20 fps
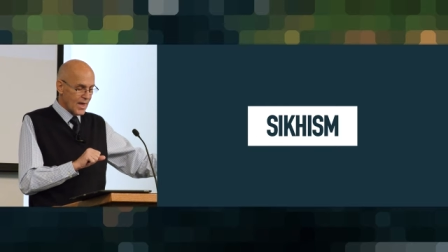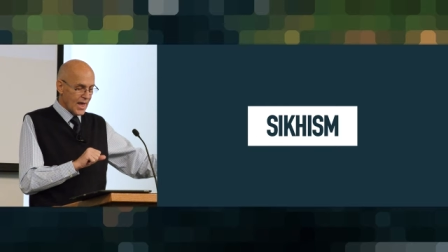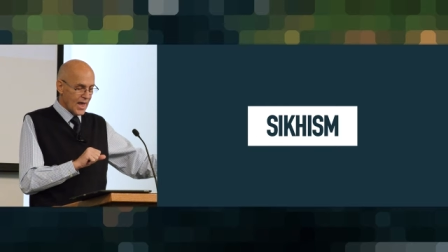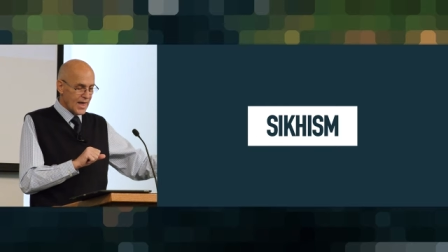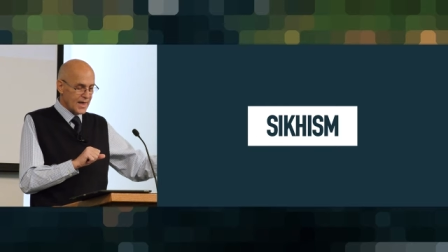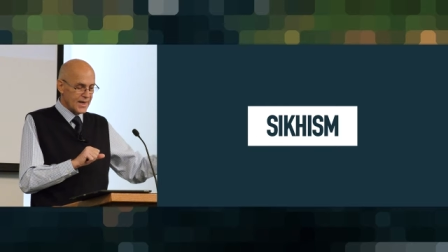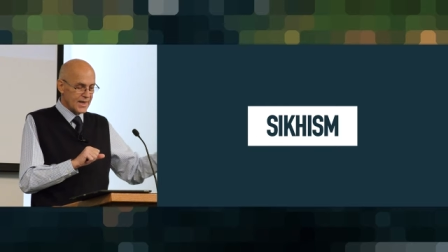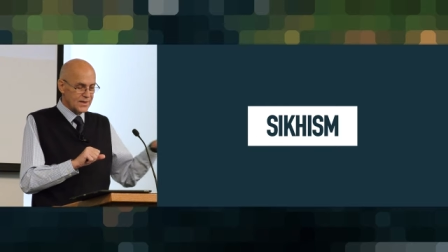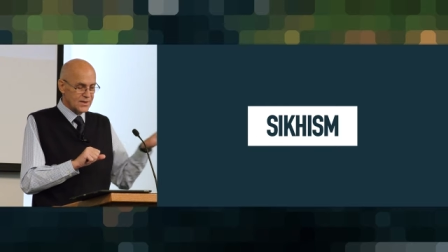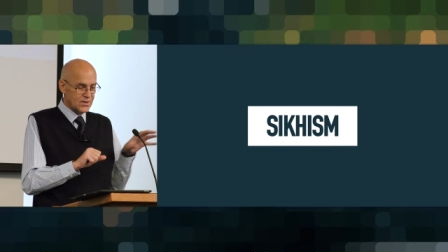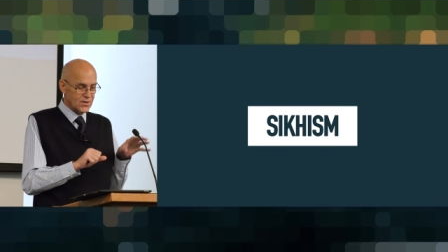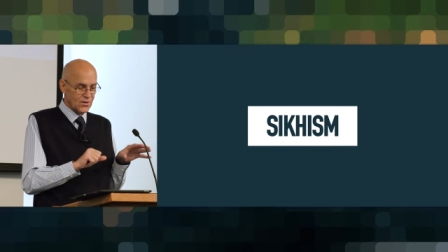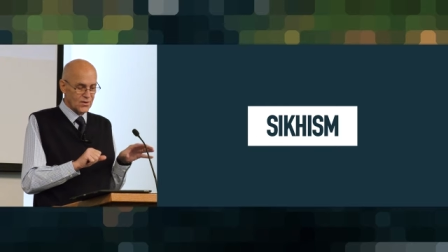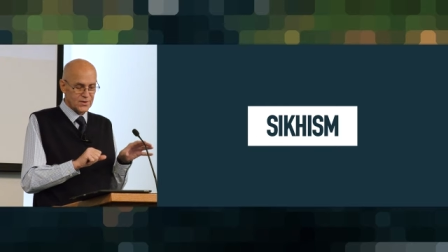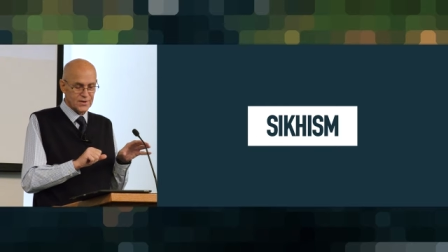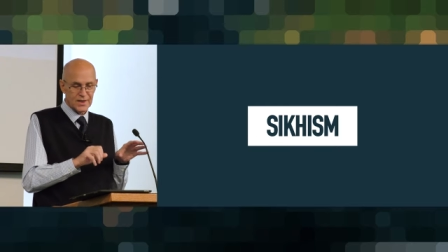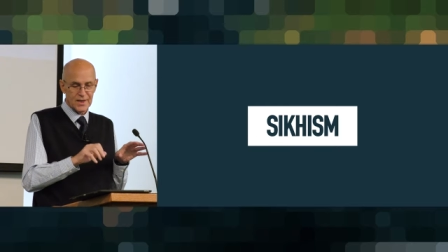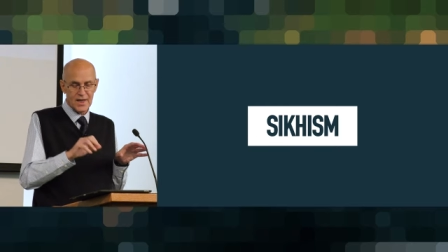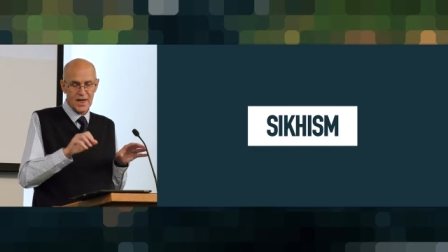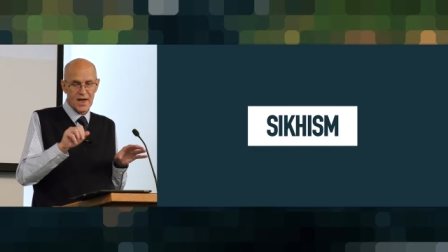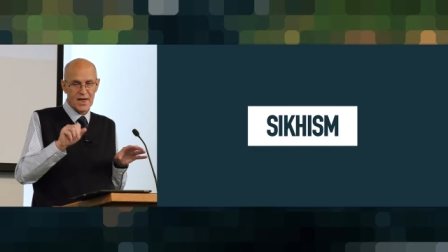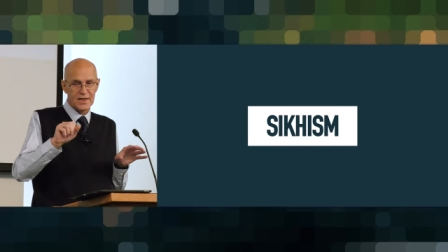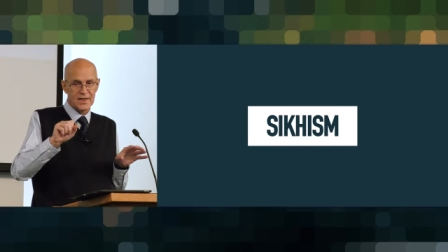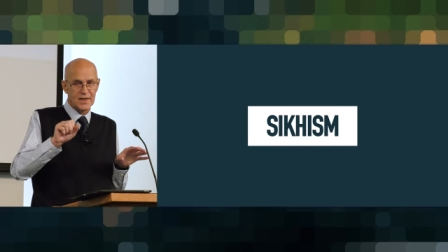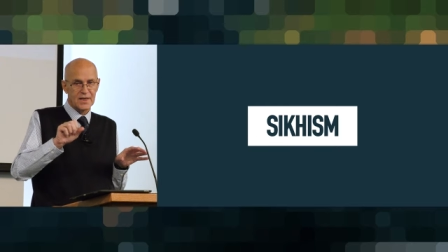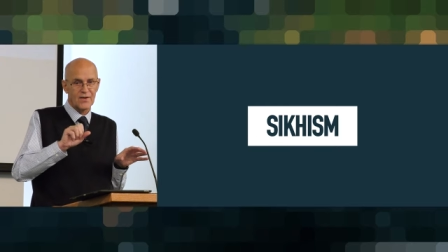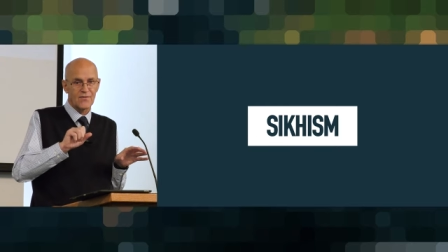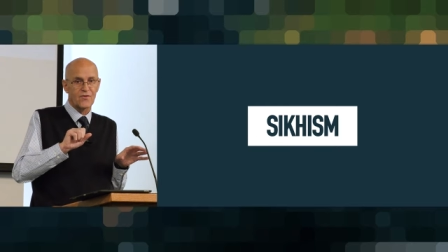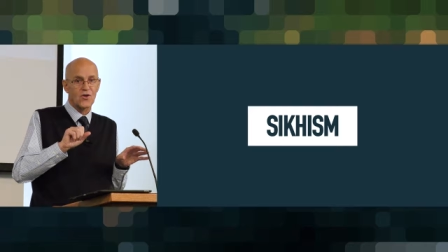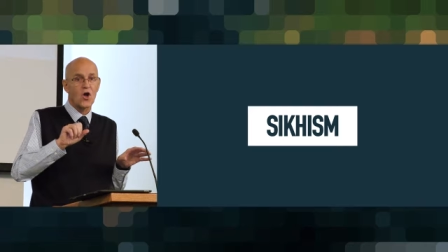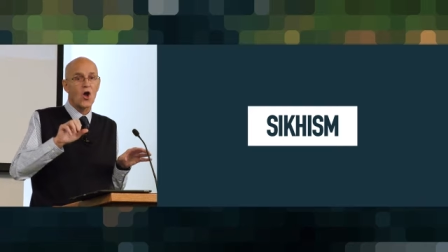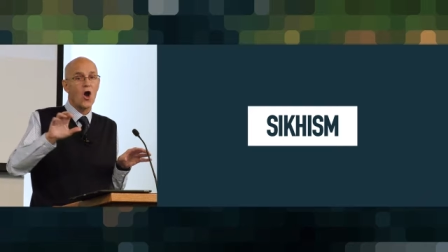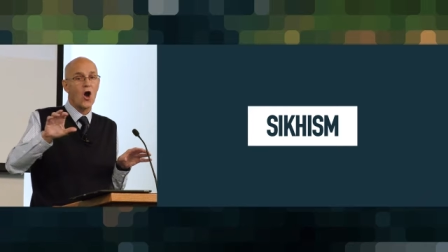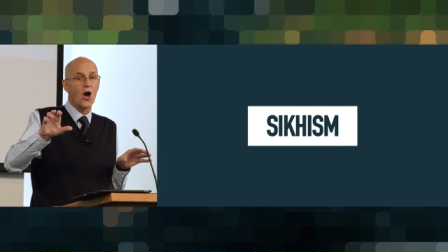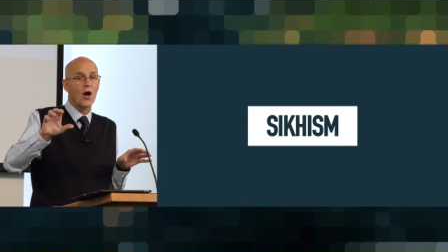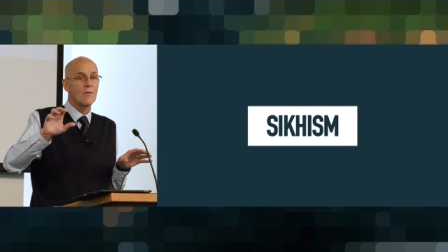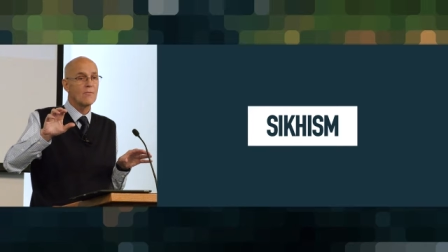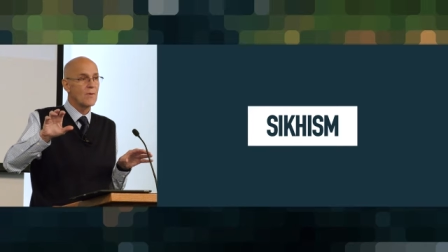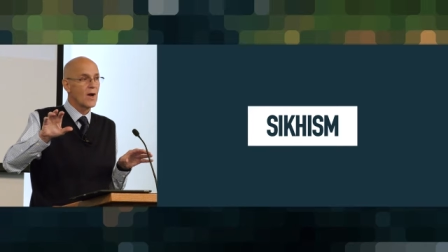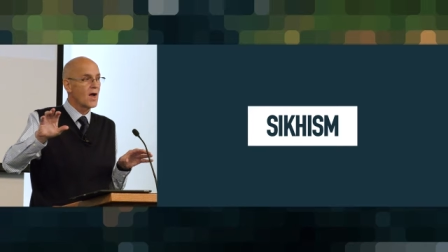and it took the idea of
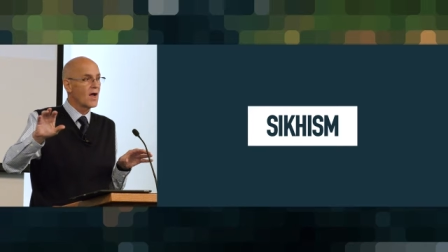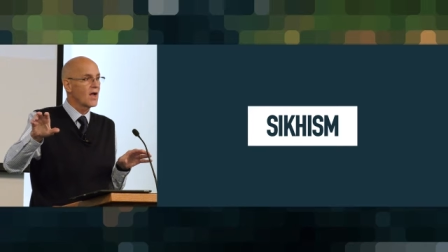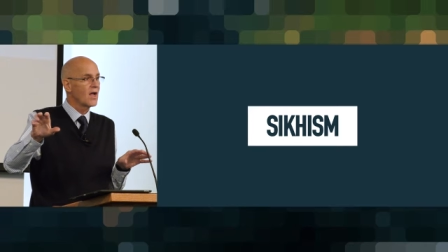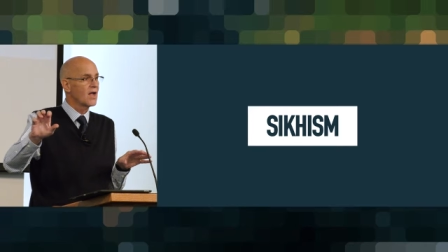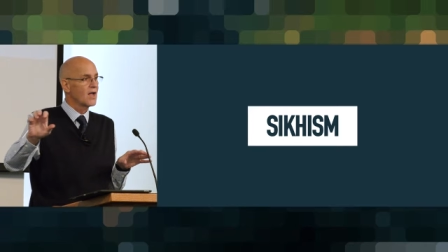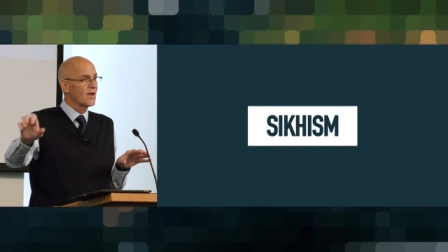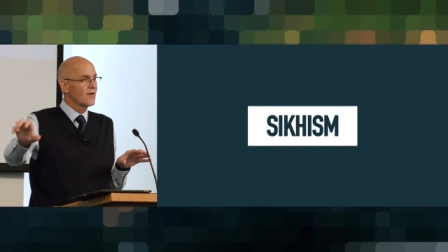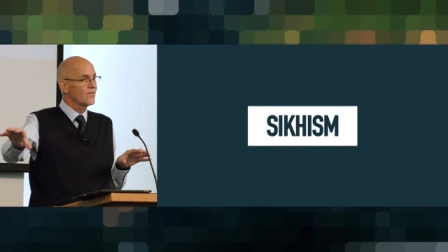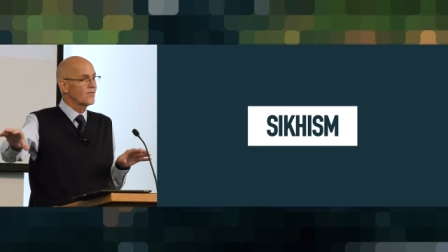karma